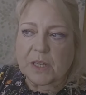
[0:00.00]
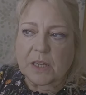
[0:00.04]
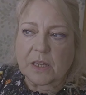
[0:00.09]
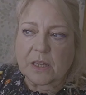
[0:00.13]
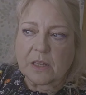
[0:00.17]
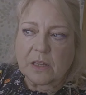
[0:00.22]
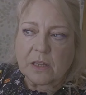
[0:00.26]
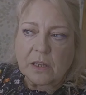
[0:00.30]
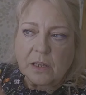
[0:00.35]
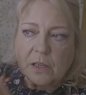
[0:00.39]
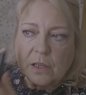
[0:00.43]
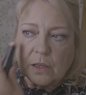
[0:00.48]

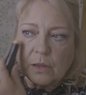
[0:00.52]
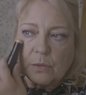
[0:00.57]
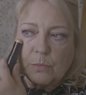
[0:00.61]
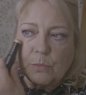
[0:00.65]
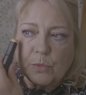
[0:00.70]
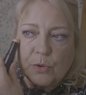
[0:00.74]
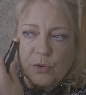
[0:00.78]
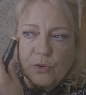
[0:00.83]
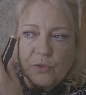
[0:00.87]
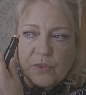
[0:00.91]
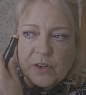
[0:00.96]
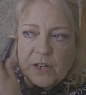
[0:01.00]
be
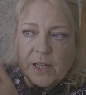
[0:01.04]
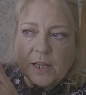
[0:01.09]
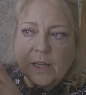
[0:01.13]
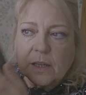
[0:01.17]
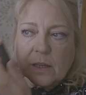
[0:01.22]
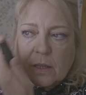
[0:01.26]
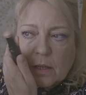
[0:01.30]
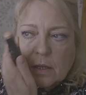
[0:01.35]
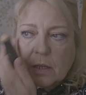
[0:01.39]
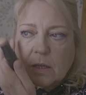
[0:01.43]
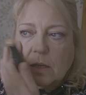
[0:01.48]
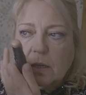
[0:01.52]
moving
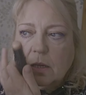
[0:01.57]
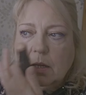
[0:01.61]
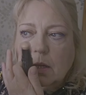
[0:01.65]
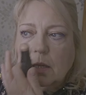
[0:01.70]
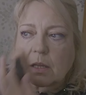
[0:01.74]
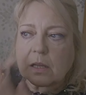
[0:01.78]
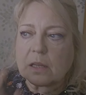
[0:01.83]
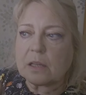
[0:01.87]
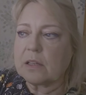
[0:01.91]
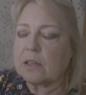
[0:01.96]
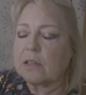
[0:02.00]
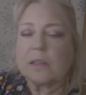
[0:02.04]
it.
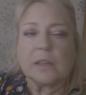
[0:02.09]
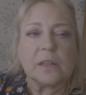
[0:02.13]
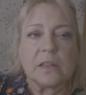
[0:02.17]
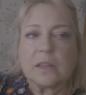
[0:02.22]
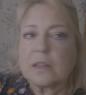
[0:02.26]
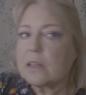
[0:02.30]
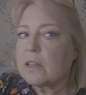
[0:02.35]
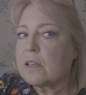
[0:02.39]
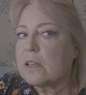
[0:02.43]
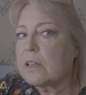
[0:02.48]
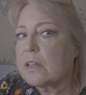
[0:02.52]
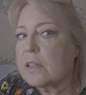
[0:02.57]

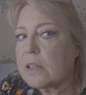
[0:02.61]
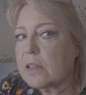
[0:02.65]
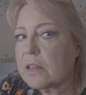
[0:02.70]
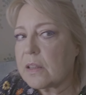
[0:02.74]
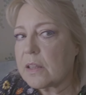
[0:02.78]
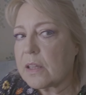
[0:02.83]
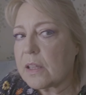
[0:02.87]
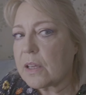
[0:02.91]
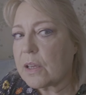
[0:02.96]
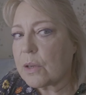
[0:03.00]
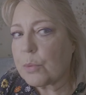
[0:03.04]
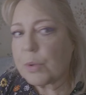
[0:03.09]

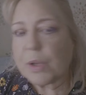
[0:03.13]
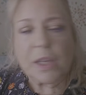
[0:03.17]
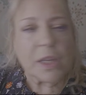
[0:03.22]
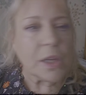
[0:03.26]
There